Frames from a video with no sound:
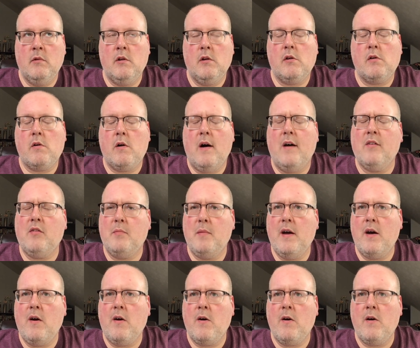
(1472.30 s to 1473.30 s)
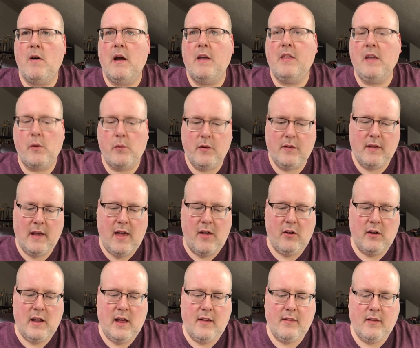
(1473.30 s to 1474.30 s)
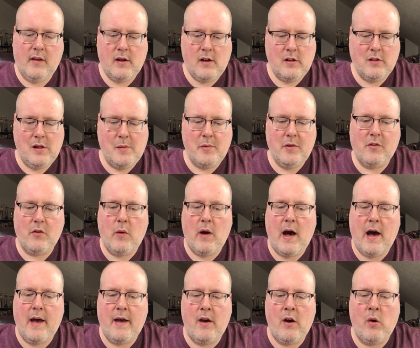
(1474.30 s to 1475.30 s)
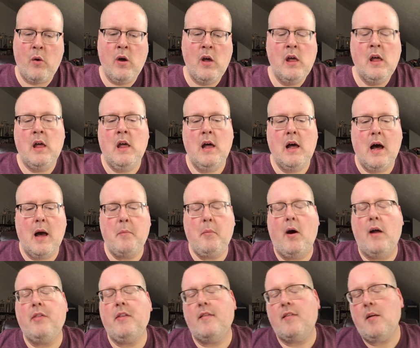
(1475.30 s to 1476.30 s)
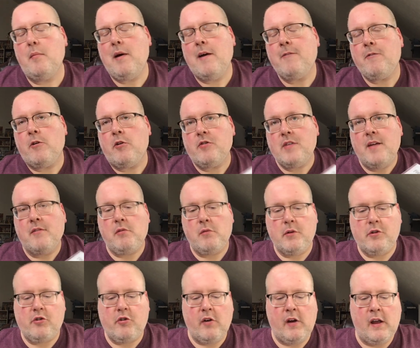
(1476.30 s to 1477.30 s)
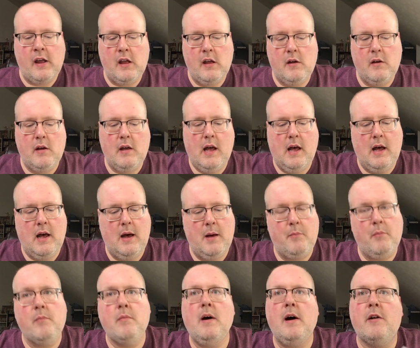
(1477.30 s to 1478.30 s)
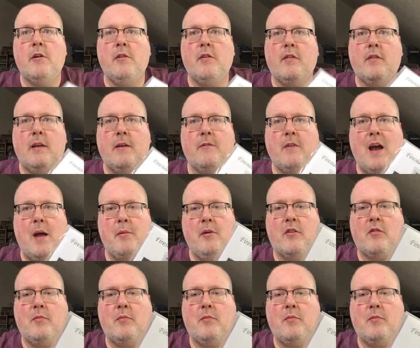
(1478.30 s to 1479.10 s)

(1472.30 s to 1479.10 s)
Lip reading: Cross My Heart, I think was the LNS in Columbus, Ohio. I bought this at my first ever retreat, Under the Sea Fabrics